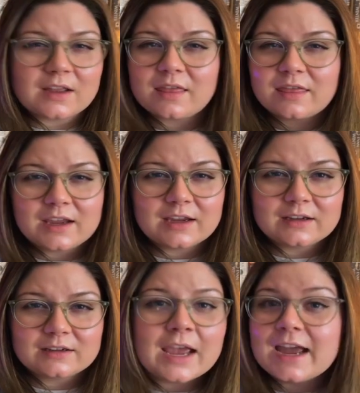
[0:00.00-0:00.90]

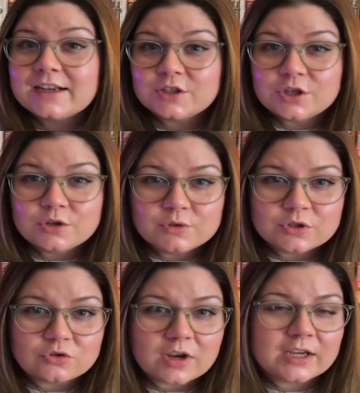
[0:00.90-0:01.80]
thing. As Hugh is
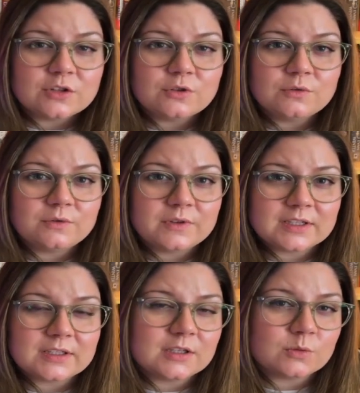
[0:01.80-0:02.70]
trying to
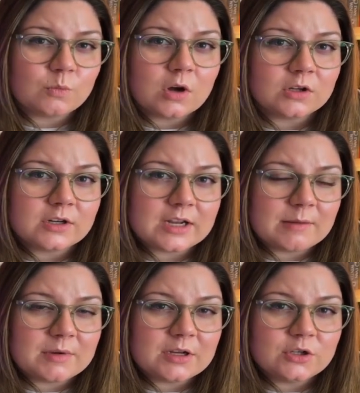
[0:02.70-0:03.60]
fix this water
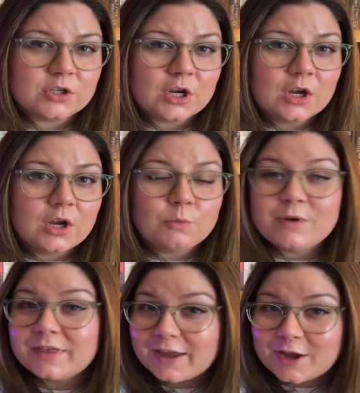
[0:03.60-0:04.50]
damage
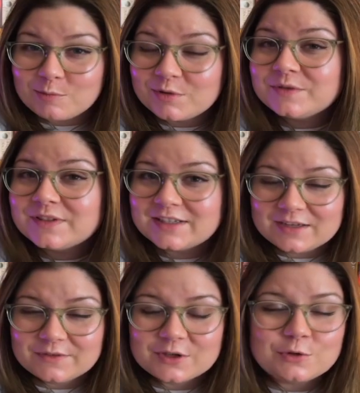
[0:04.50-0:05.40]
with the help of
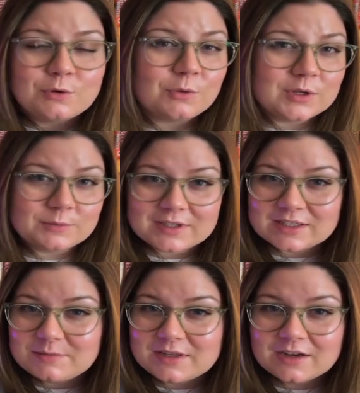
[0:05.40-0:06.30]
Steven, who always wants
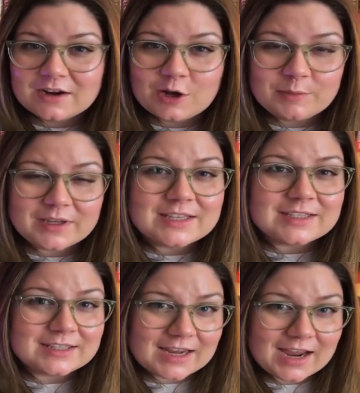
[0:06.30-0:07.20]
to be there helping
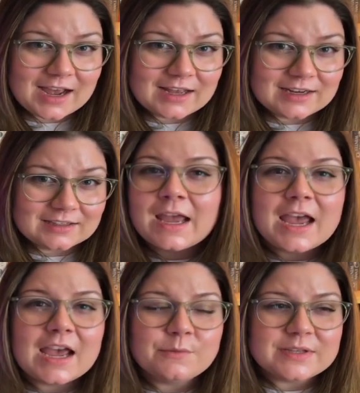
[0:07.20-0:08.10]
his dad,
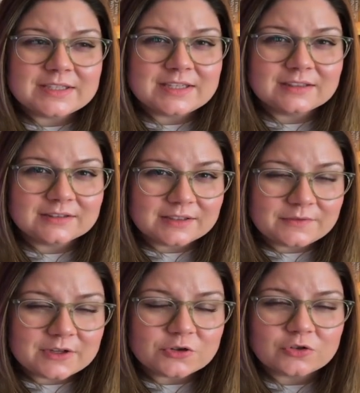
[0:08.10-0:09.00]
and we see
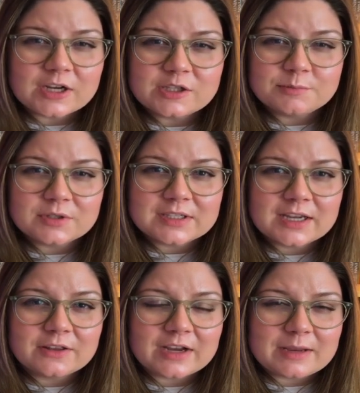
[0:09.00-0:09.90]
Olivia trying to put
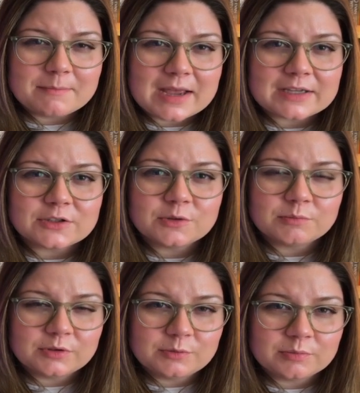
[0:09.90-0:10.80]
together a master
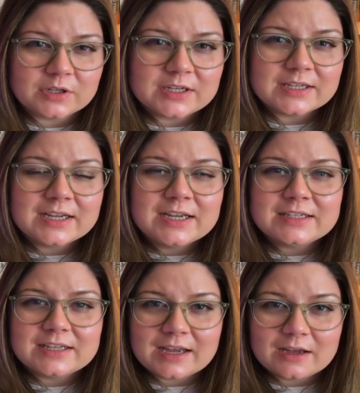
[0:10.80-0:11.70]
blueprint
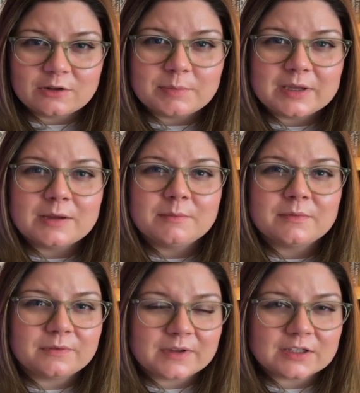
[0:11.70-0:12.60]
to help him
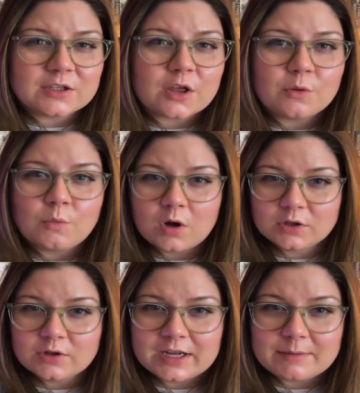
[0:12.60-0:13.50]
fix the
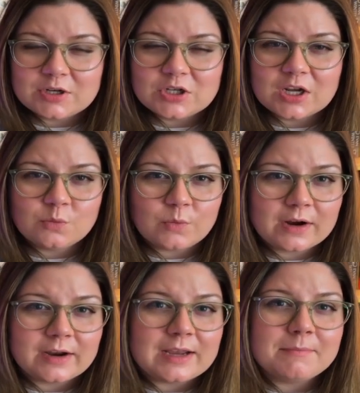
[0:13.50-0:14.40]
water damage and
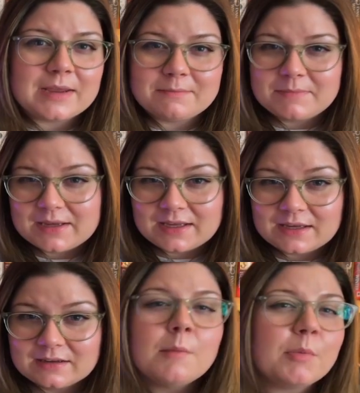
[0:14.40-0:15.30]
where it may
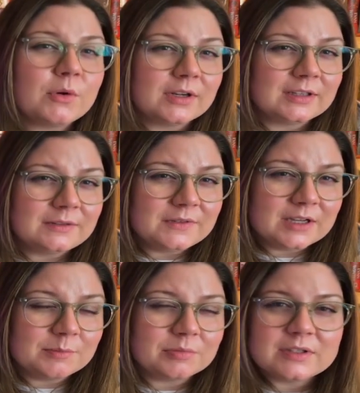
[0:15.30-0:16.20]
be. But when
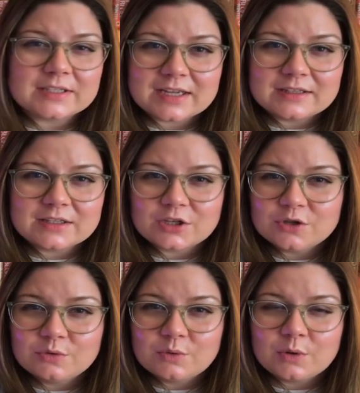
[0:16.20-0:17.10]
Olivia presents
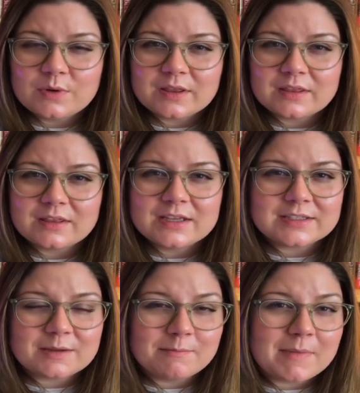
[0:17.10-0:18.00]
Hugh with
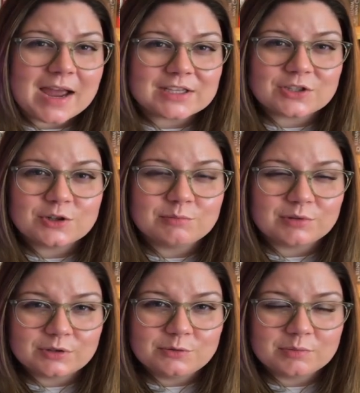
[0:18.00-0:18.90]
this master
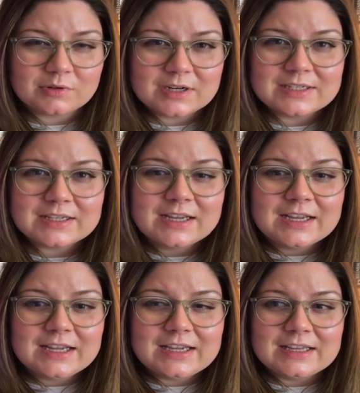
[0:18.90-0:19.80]
blueprint,
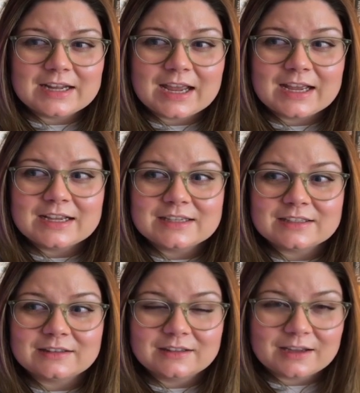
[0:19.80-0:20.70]
it
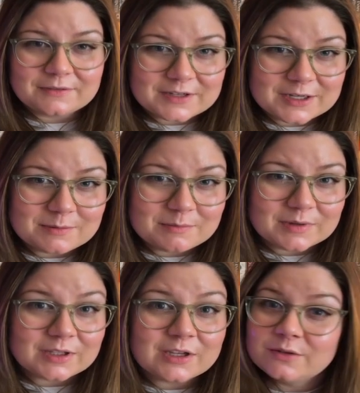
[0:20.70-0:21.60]
has left him
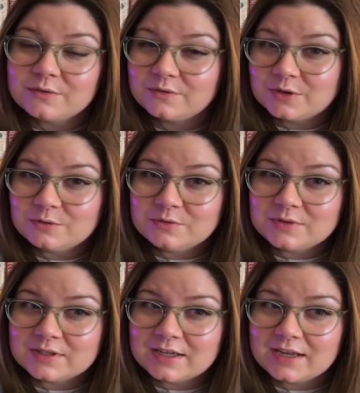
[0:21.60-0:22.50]

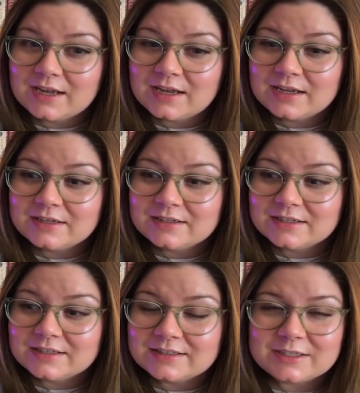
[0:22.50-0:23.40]
confused
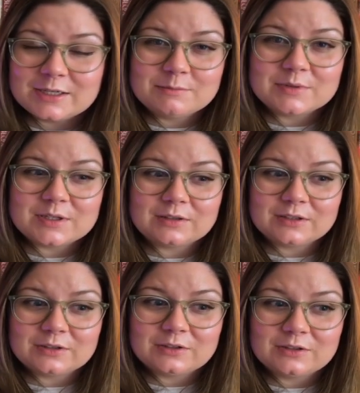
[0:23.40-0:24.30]
and it seems a
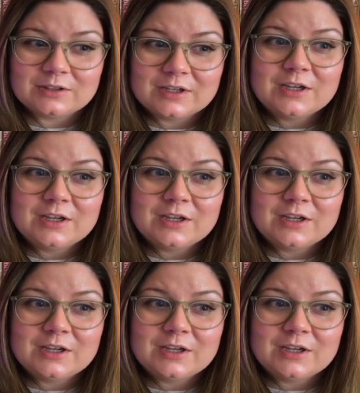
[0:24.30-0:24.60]
little